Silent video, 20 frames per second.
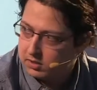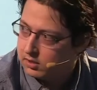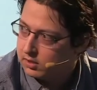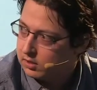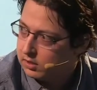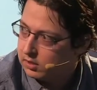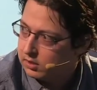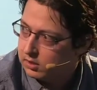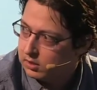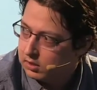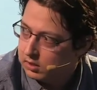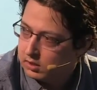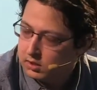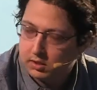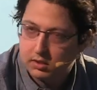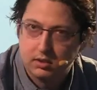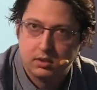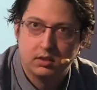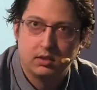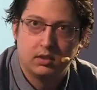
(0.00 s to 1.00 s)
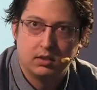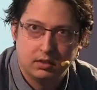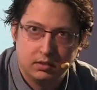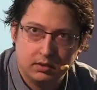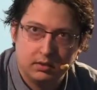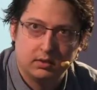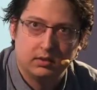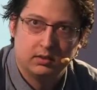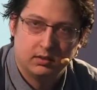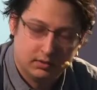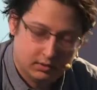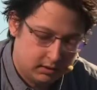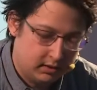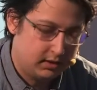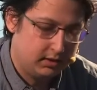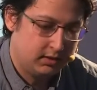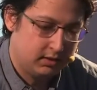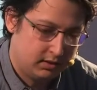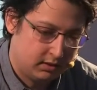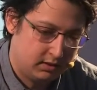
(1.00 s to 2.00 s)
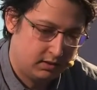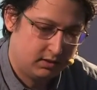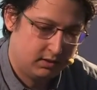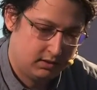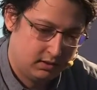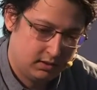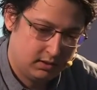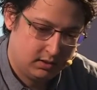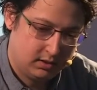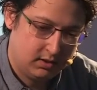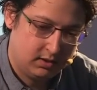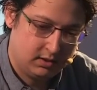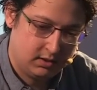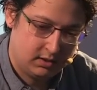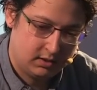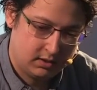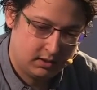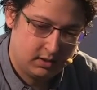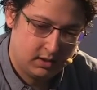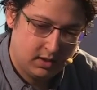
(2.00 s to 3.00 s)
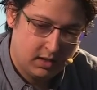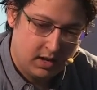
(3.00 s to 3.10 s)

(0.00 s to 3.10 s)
the data decide which is the best algorithm given the accuracy.